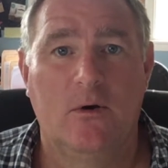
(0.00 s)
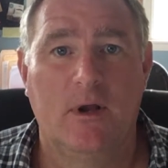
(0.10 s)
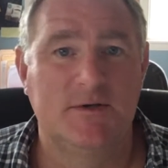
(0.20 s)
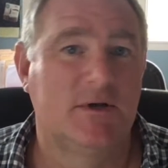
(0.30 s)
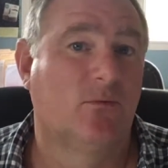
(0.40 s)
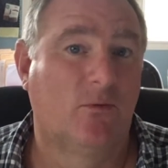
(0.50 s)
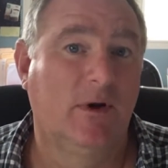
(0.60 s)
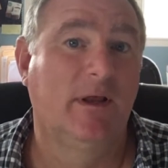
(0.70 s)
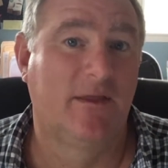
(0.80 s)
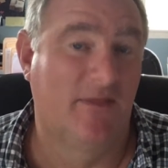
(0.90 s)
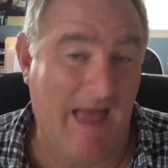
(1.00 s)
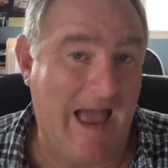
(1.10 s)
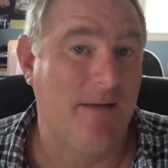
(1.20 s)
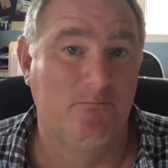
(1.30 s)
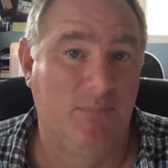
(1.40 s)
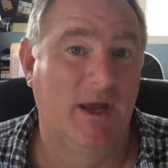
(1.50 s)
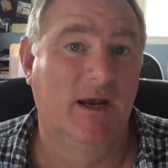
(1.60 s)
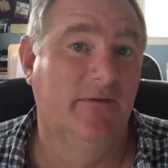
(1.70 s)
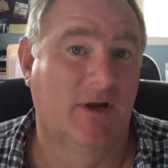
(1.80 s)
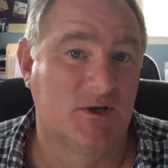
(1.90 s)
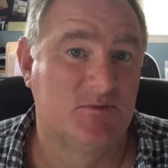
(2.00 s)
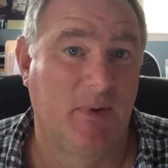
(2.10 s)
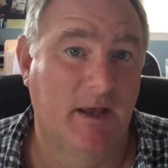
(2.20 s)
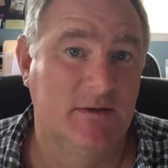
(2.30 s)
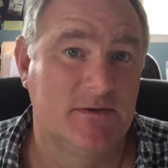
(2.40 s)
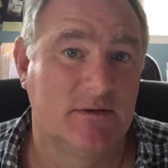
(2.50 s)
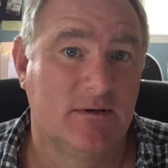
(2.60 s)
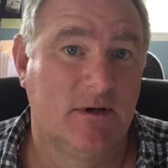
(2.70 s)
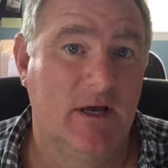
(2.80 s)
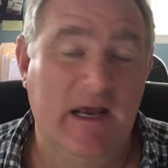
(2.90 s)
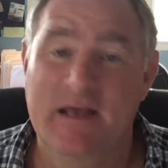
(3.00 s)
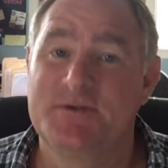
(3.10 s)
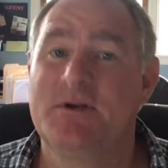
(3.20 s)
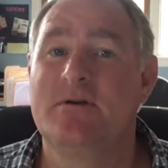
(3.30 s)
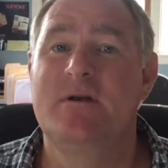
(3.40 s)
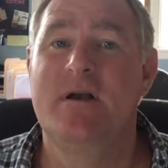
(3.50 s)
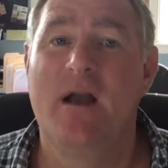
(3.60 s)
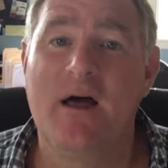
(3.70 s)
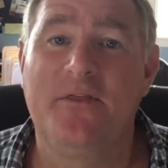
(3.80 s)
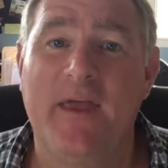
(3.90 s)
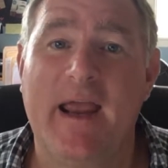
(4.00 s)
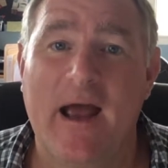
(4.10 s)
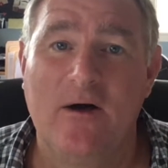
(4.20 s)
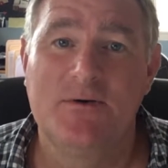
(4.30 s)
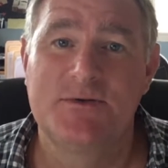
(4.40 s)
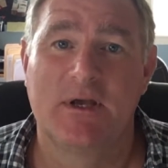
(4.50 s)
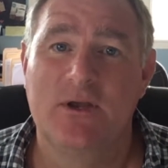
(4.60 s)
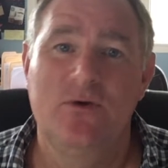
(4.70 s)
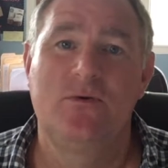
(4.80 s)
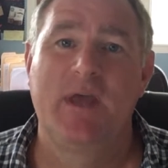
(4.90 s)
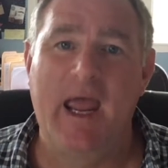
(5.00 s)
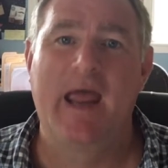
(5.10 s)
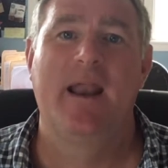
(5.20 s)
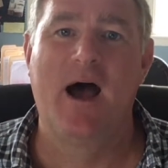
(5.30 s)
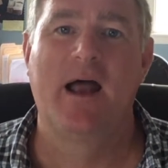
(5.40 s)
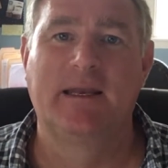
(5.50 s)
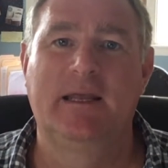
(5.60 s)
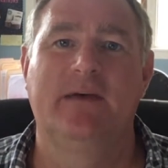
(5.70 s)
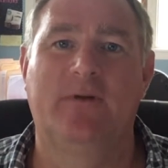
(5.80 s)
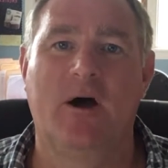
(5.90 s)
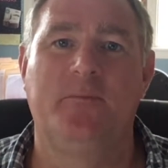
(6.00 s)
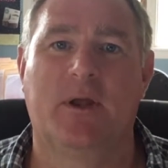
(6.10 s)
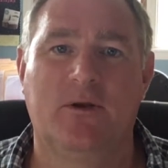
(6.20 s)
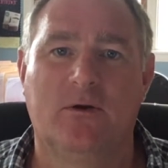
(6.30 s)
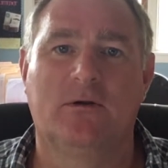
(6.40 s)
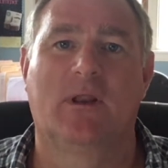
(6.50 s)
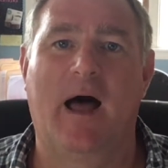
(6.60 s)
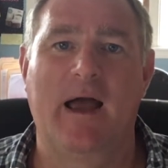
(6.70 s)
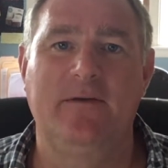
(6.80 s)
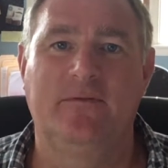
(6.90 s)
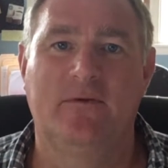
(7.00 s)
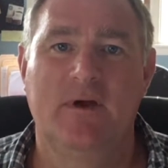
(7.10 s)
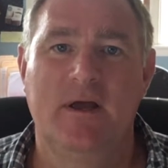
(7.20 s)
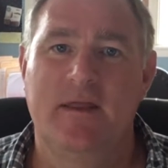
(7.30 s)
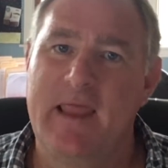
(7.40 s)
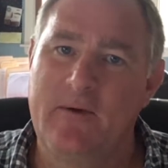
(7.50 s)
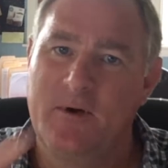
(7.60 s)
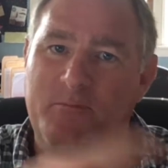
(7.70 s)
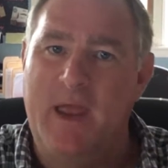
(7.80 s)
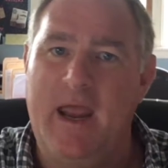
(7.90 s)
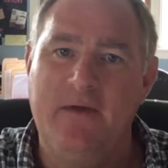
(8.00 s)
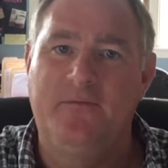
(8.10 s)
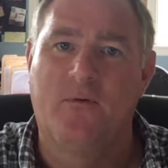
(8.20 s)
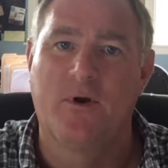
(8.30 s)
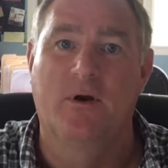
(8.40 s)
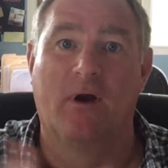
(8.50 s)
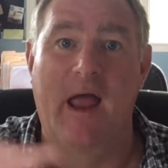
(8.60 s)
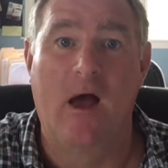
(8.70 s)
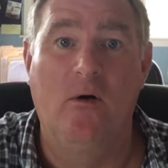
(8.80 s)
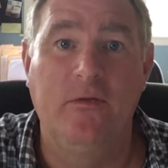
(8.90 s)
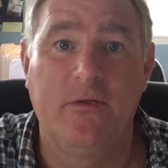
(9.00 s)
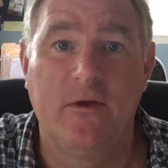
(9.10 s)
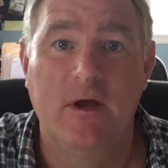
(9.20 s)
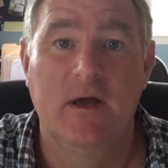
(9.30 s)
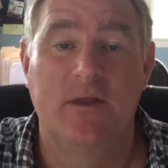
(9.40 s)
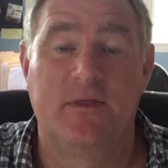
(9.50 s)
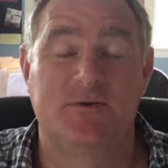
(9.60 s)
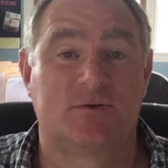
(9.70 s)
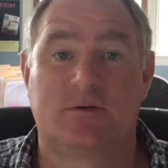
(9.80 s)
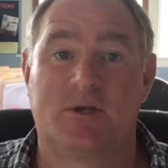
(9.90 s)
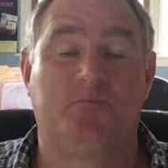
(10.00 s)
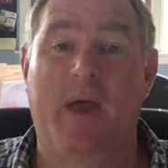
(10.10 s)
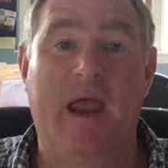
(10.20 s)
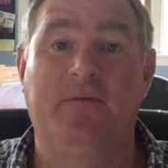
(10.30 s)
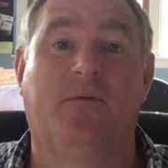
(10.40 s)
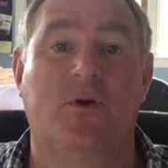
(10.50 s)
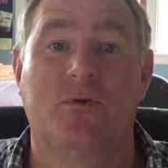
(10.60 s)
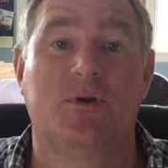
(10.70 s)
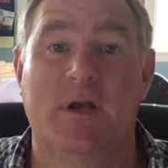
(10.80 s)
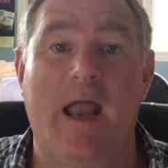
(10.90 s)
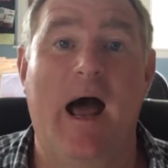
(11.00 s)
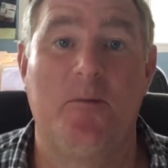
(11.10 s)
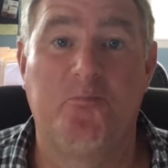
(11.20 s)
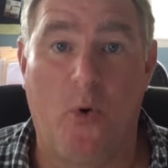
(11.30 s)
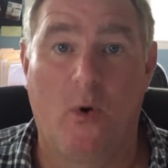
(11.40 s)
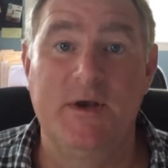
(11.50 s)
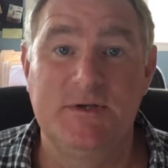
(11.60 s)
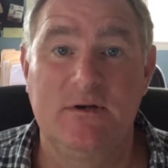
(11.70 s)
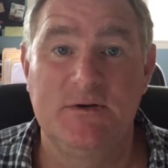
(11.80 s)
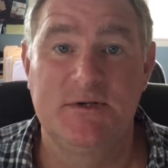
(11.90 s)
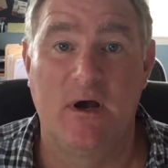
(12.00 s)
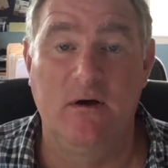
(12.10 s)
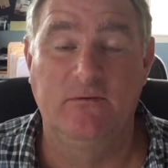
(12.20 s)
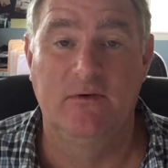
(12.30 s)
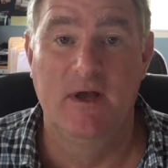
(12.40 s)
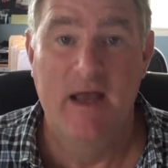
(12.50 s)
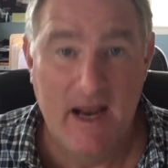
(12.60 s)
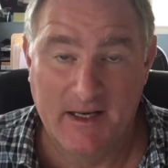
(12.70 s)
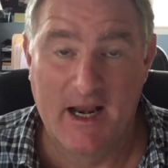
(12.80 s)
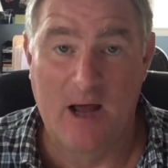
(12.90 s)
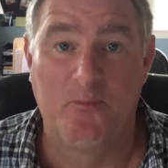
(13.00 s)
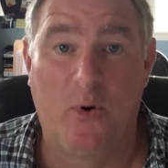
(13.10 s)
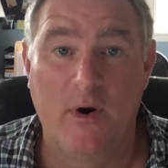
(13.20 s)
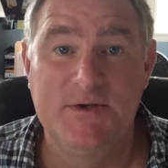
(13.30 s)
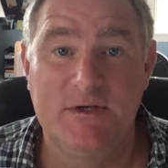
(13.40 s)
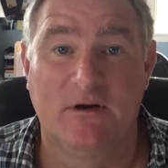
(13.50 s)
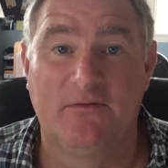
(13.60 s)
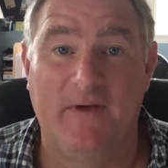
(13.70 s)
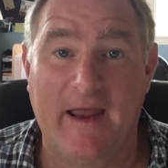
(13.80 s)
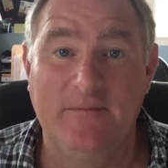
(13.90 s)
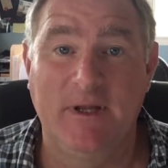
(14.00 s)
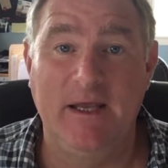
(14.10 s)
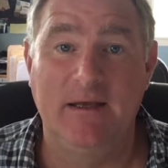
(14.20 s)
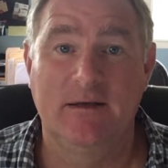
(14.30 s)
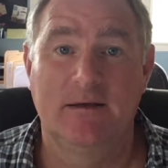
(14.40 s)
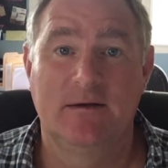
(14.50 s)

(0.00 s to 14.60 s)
is it really that big of an expense? Is there nothing else that you cannot give up in your life that would pay for your health, to pay for you to not poison yourself and to not poison your family?